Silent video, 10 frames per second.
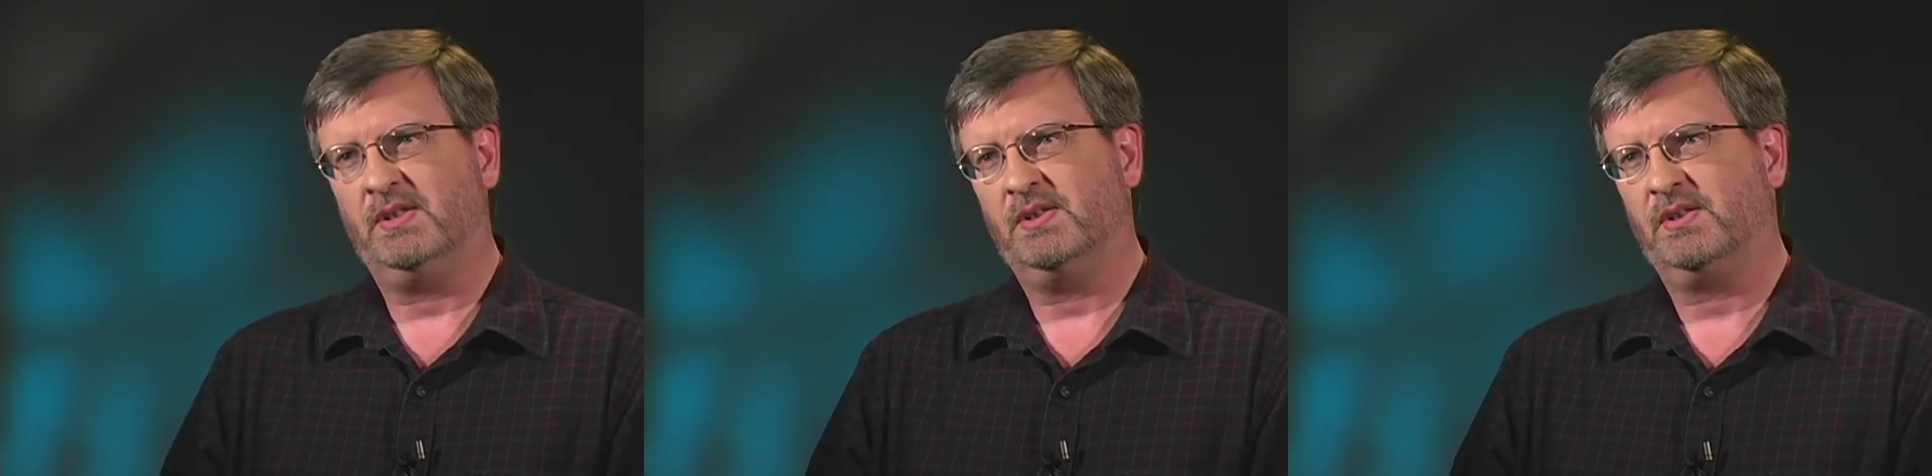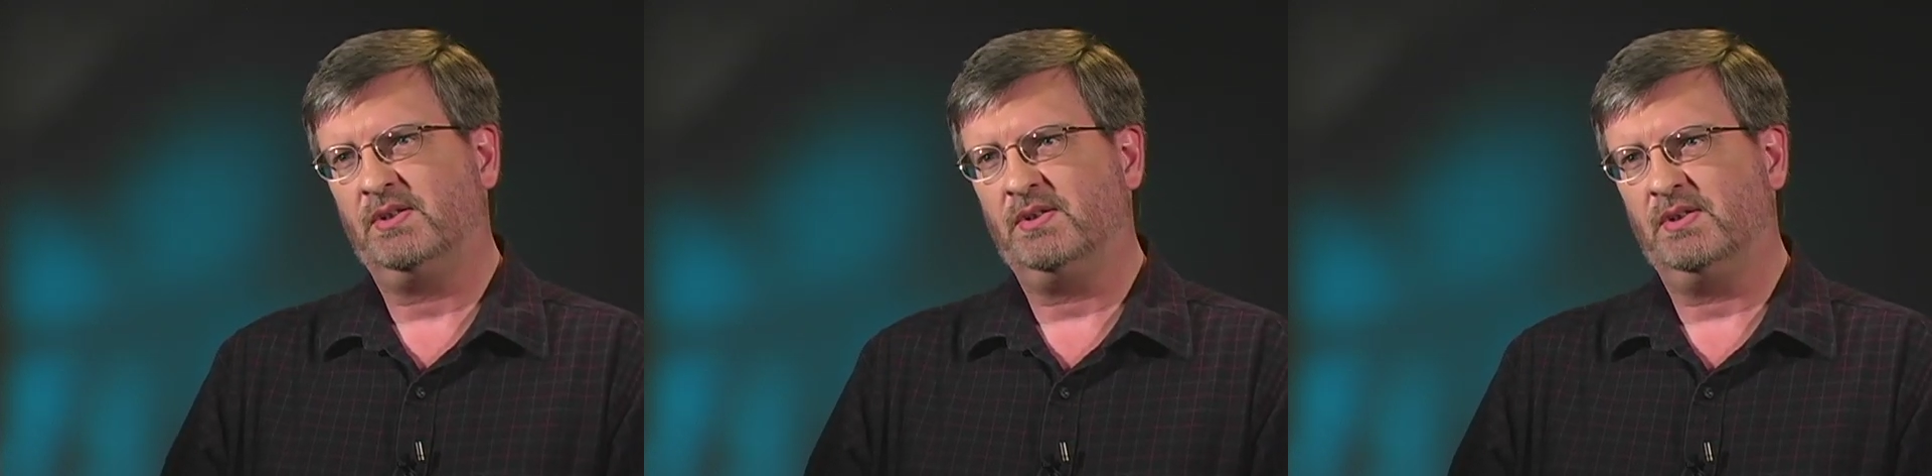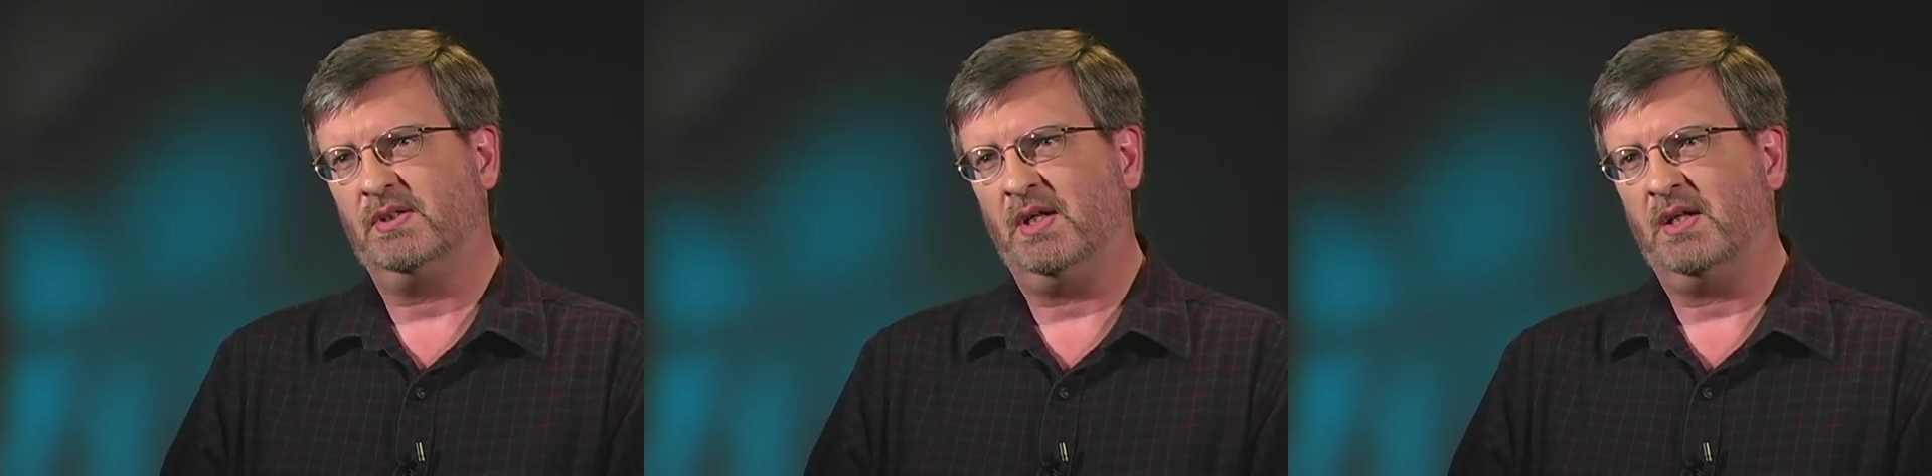this,
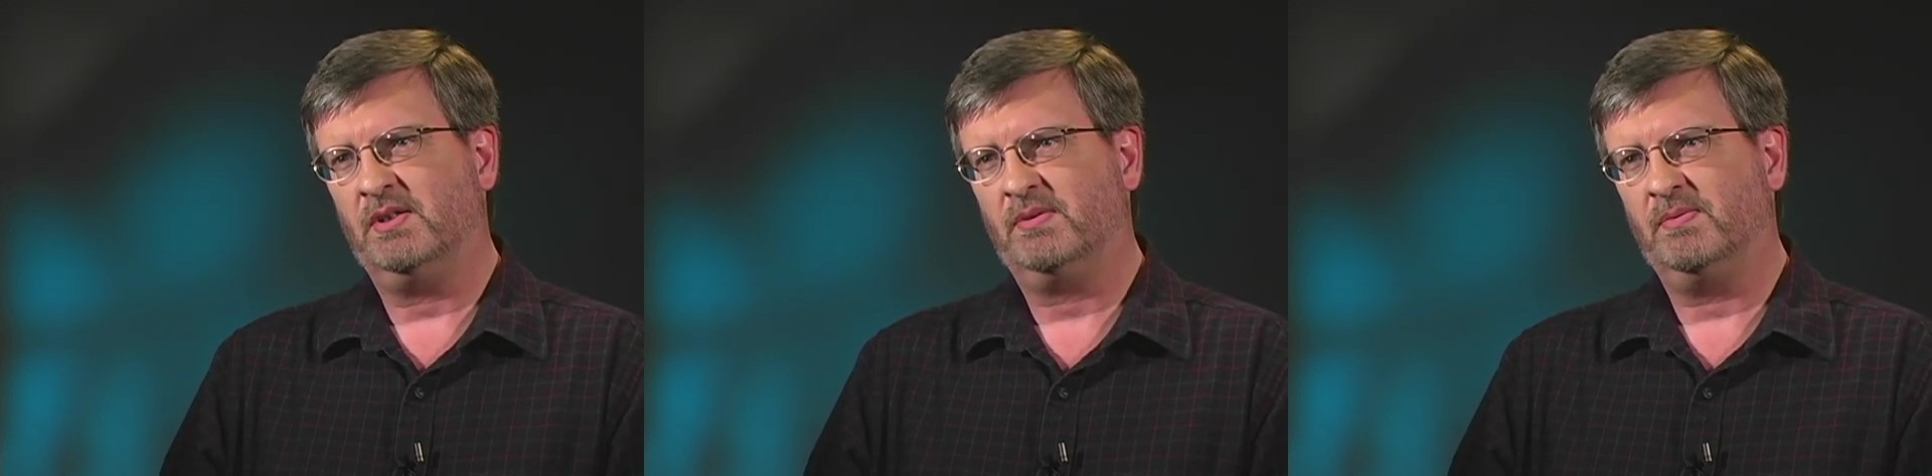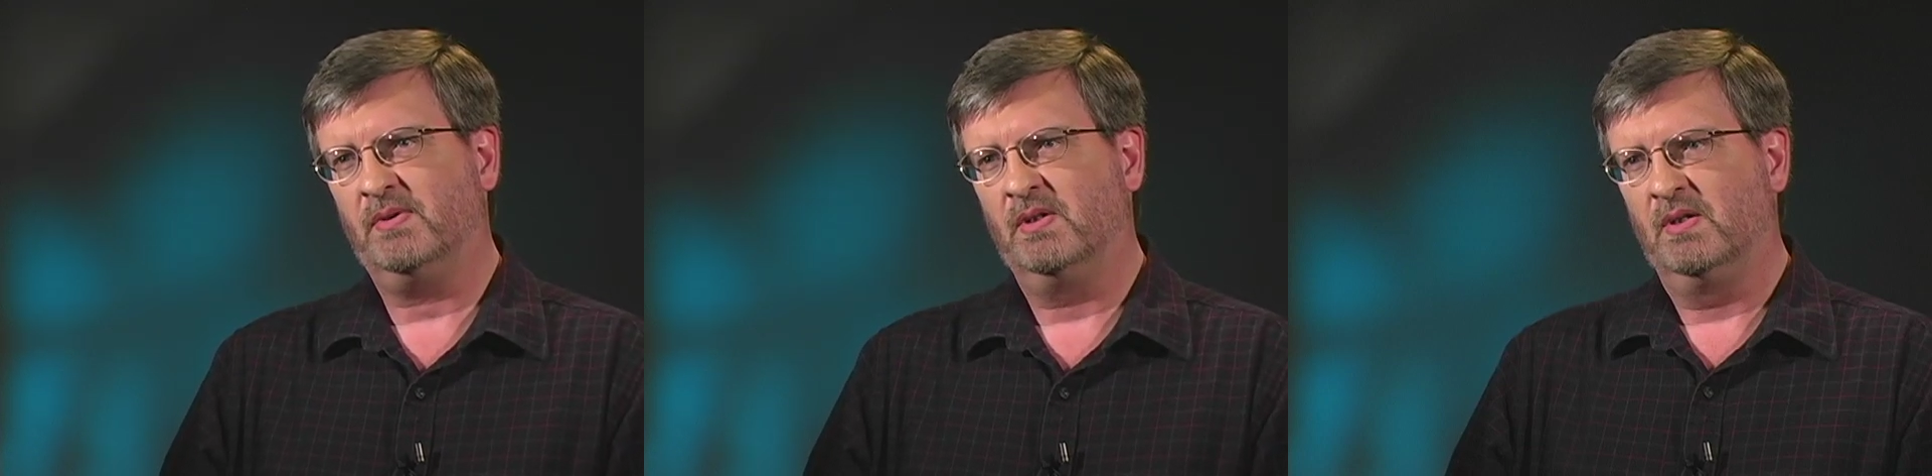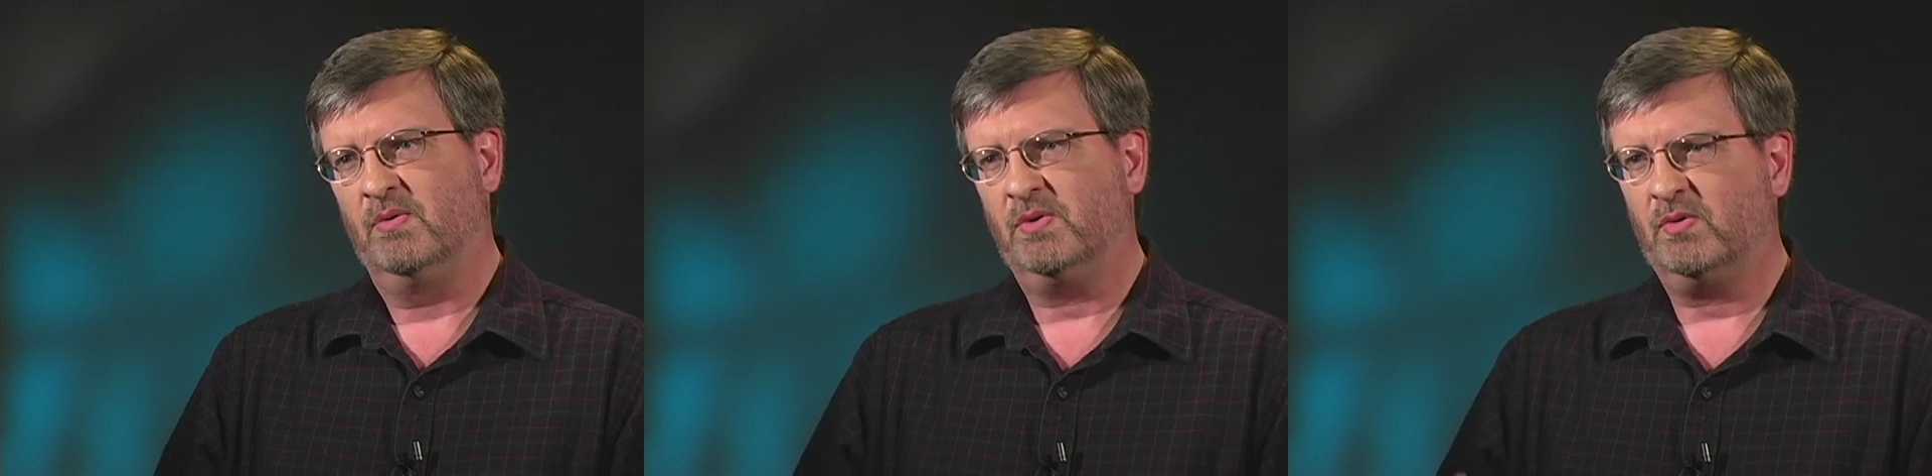and this
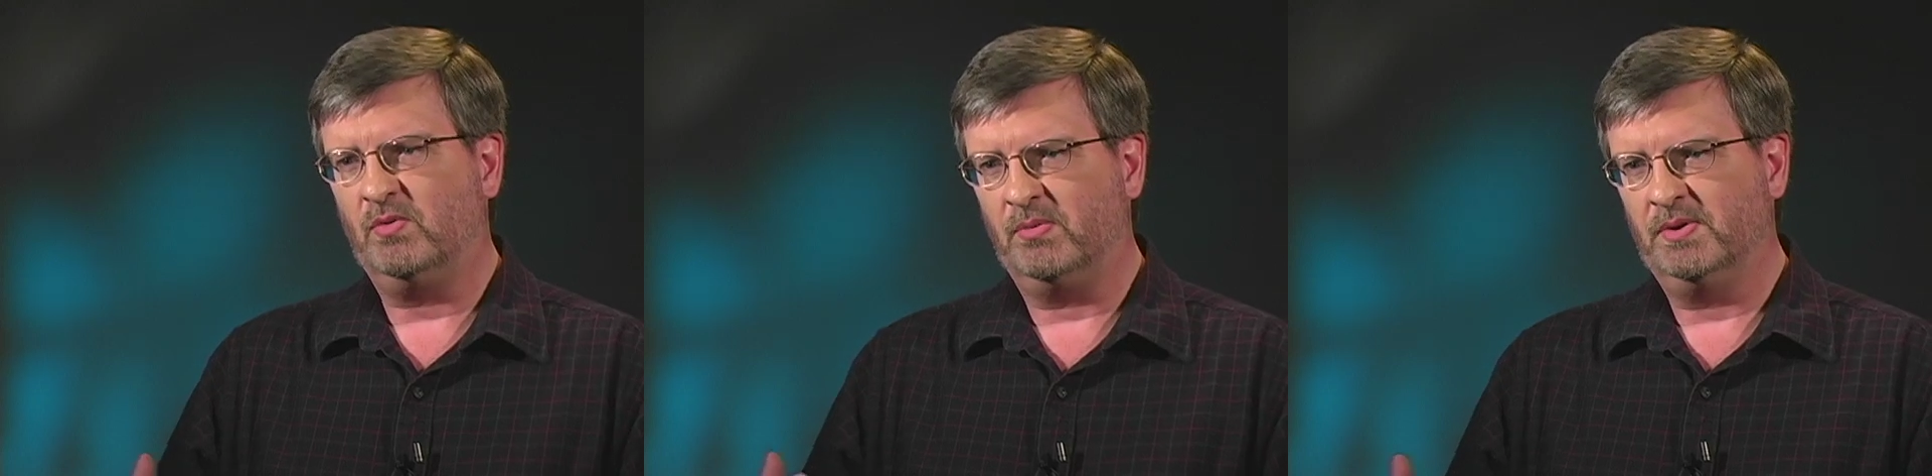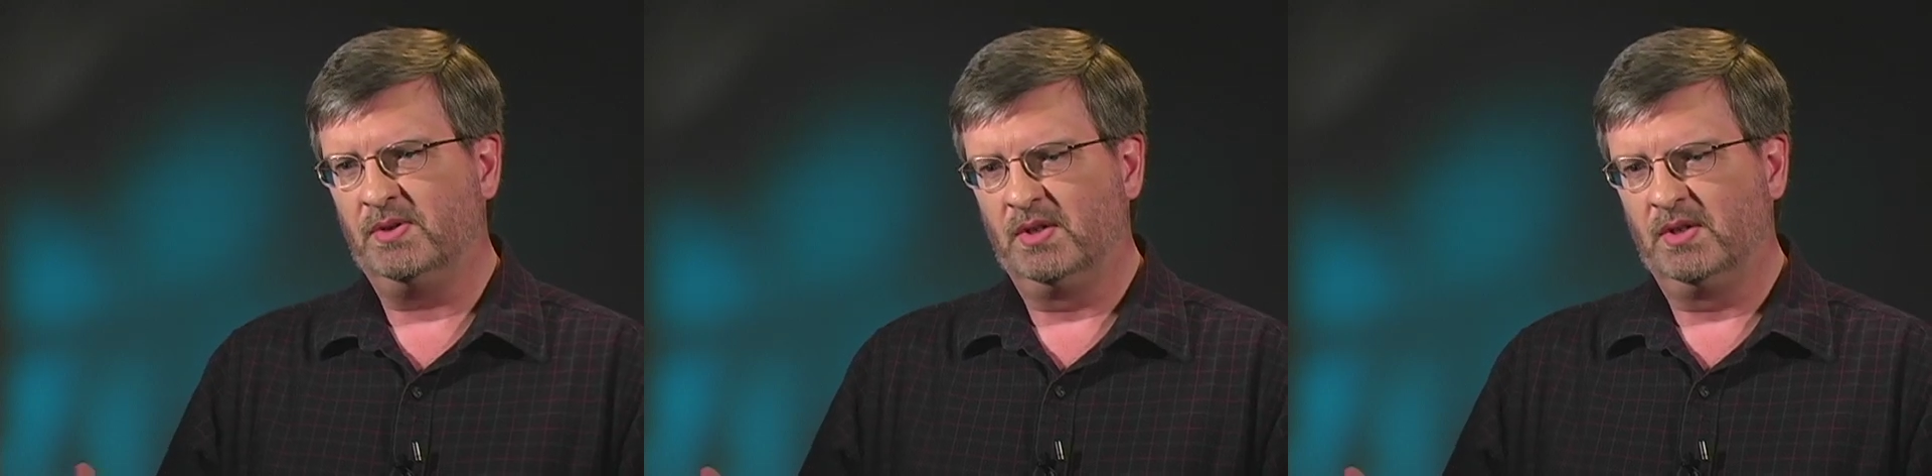was a woman.